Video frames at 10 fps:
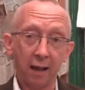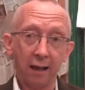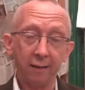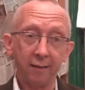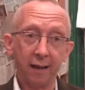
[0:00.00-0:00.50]

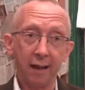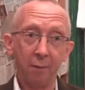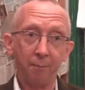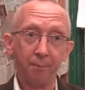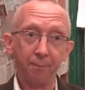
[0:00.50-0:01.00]
And um,
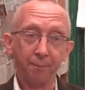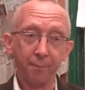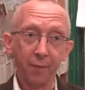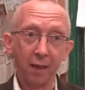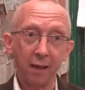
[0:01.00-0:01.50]

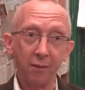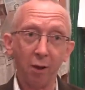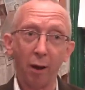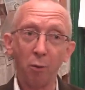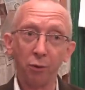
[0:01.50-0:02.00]

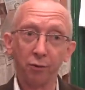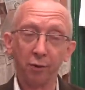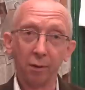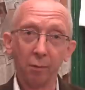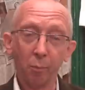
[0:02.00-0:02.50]
so I was
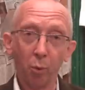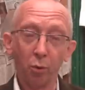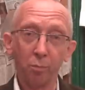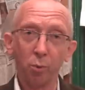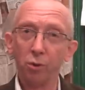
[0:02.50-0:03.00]

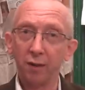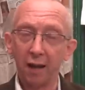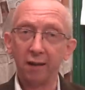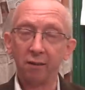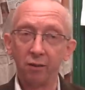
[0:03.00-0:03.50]
Paul
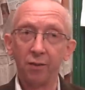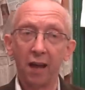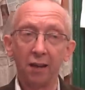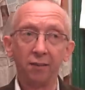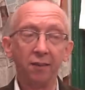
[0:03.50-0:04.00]
died in
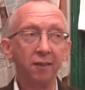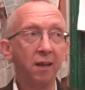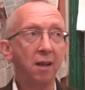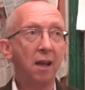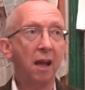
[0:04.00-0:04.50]
2000,
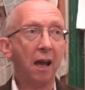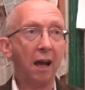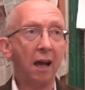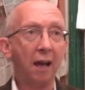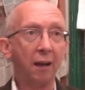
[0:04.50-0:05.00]
uh,
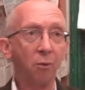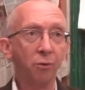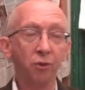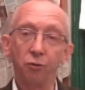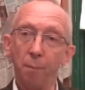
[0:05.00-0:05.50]
and I always
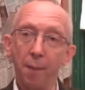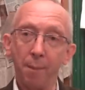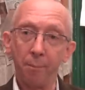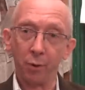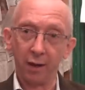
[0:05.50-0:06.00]
just
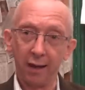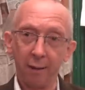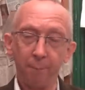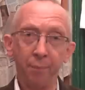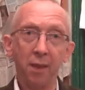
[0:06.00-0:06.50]
remember him
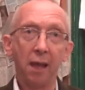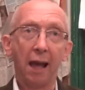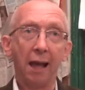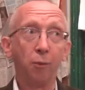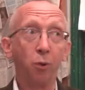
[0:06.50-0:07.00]

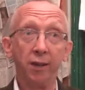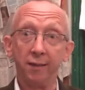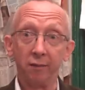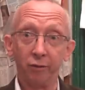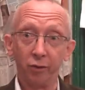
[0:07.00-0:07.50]
and what he
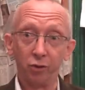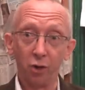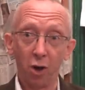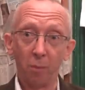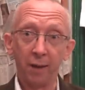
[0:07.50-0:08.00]
did for the
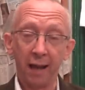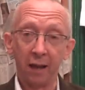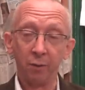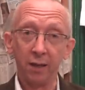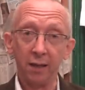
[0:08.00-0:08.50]
shop and
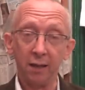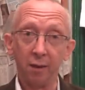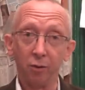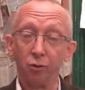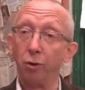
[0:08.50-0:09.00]
how he
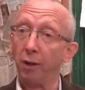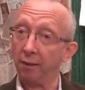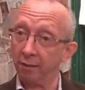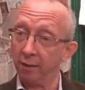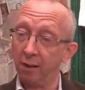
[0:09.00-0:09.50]
grew
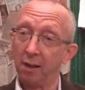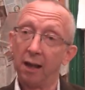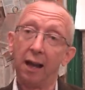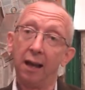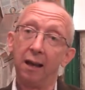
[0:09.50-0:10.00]
it,
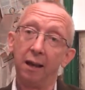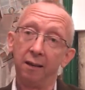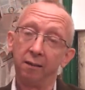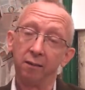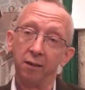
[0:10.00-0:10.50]
uh, and
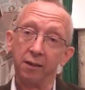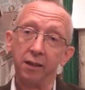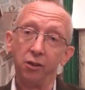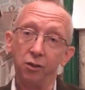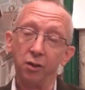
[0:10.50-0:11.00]
it
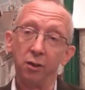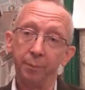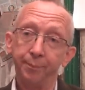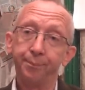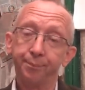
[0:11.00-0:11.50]
continued
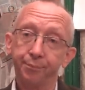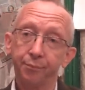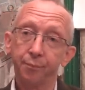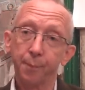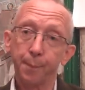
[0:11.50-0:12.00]

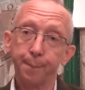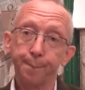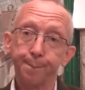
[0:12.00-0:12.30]
on.